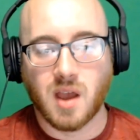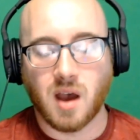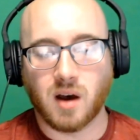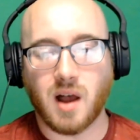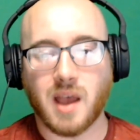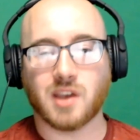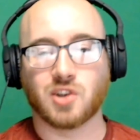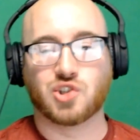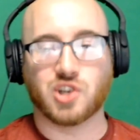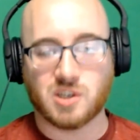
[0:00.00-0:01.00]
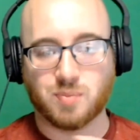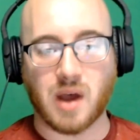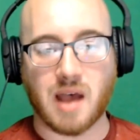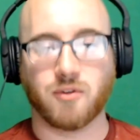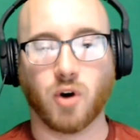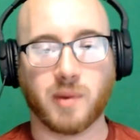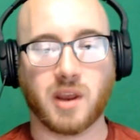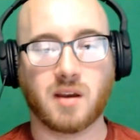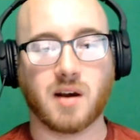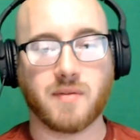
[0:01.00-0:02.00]
like, just platforming
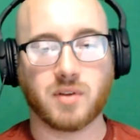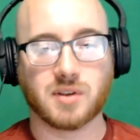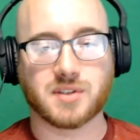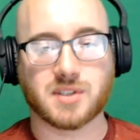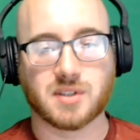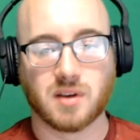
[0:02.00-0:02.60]
levels.